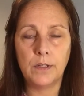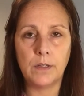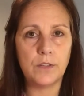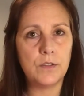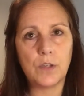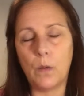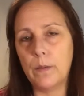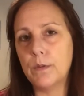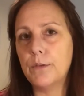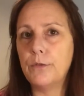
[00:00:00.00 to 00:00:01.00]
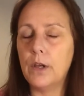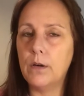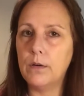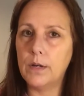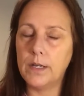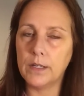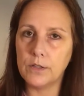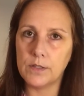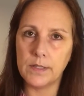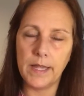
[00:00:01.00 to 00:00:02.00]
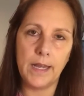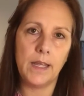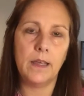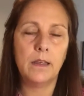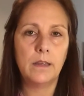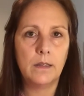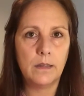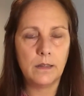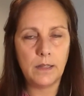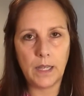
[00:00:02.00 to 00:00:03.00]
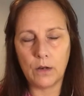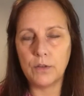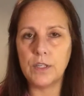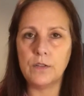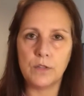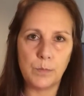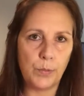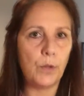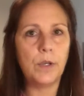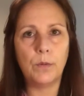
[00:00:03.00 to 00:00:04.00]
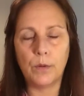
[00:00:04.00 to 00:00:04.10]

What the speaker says: not just going with the flow and not just letting the energies just blow you